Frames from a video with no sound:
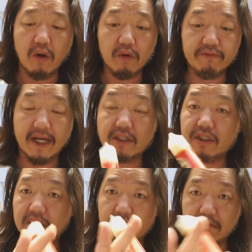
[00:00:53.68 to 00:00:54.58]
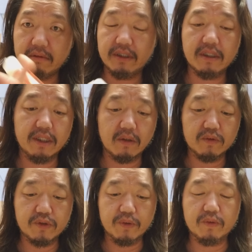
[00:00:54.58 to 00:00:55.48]
old-fashioned you know,
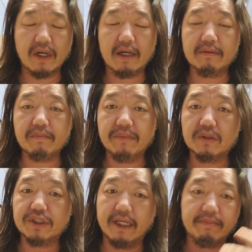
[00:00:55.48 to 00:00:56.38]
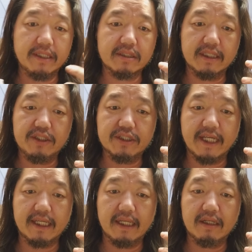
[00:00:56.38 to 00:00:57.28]
true uh, milkshake, basically just
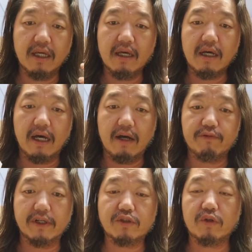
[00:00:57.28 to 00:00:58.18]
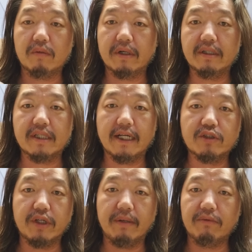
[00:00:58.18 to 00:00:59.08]
taking uh, fresh strawberries,
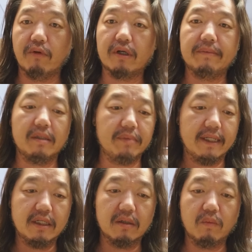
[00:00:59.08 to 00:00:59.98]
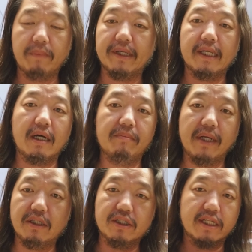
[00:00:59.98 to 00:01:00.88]
ice cream, throwing them in the blender, whipping it up,
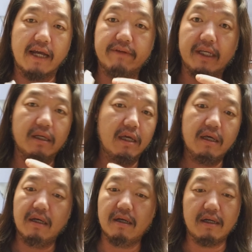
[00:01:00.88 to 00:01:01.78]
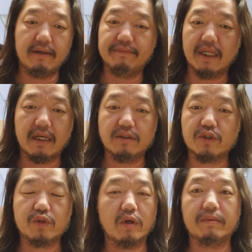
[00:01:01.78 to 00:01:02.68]
and just having uh,
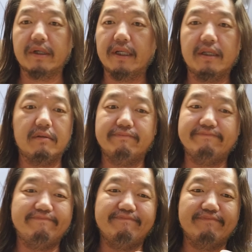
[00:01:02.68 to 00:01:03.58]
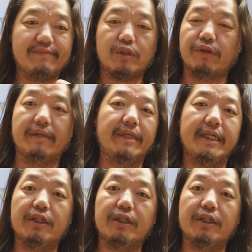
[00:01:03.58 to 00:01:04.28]
strawberry creamy